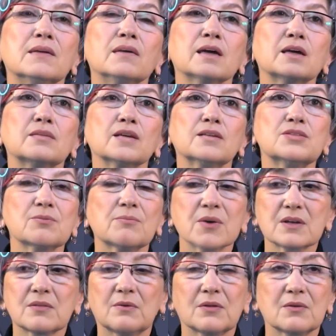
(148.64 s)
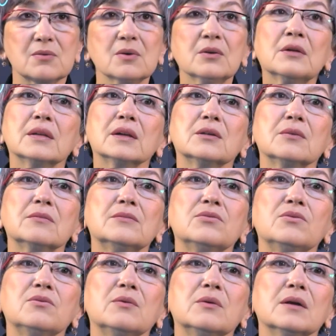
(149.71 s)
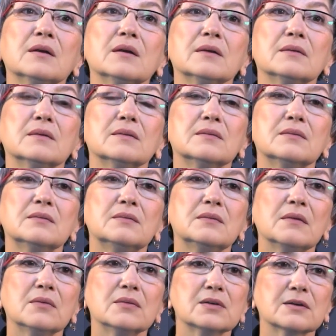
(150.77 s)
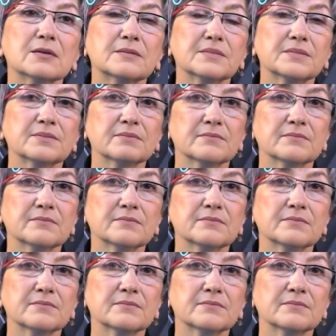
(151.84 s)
And there's a point with a coordinate of 2/3.